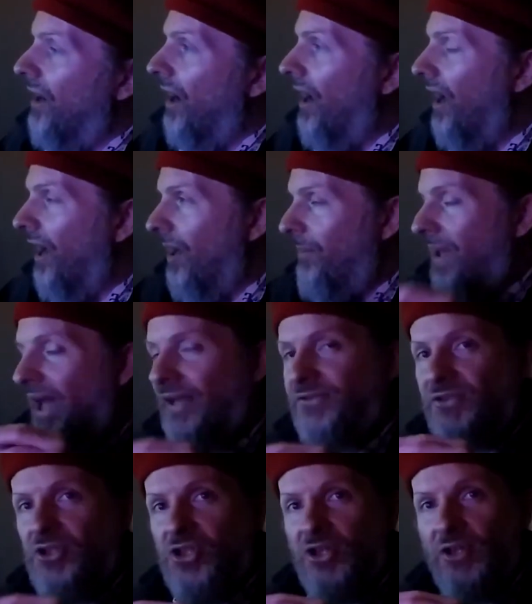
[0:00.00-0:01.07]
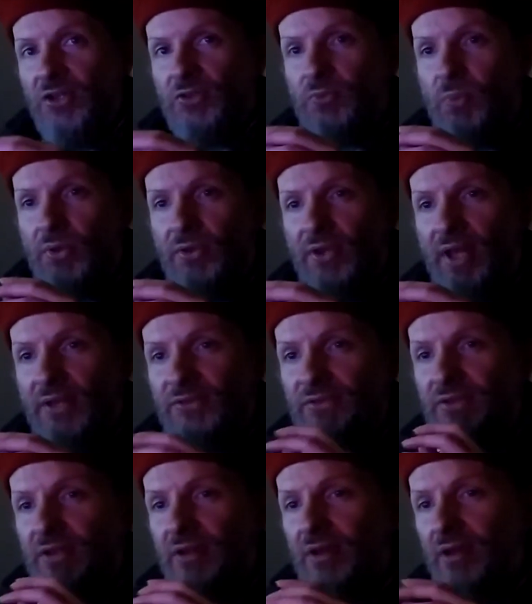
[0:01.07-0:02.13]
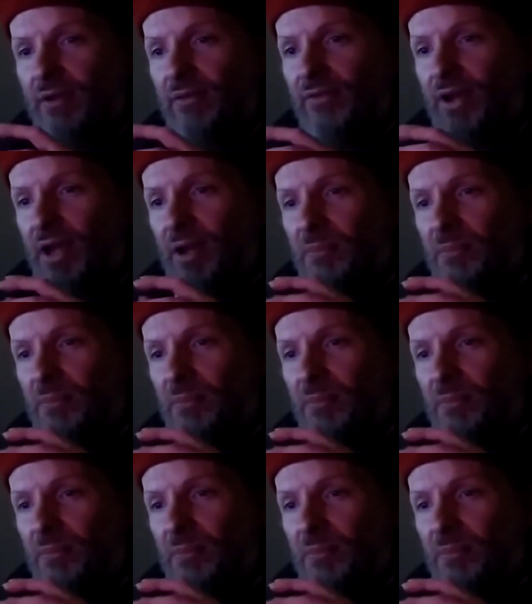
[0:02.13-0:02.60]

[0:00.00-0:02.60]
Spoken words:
passages with lots of